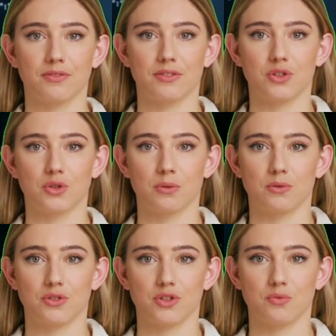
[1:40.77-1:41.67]
Learn
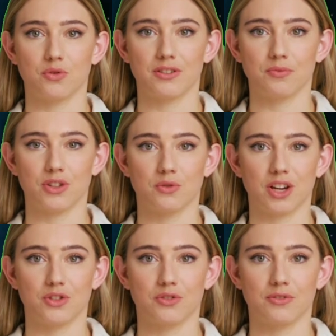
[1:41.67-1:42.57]
about server
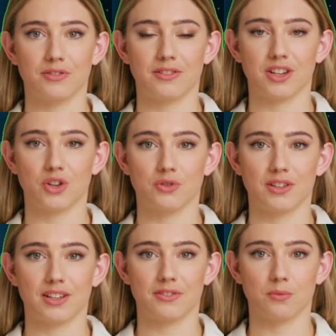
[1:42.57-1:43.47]
configurations,
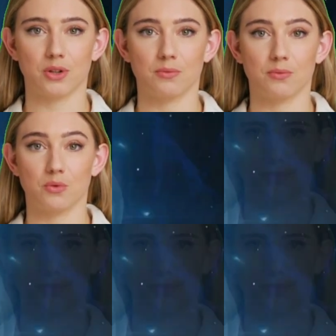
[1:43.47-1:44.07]
security, and deployment.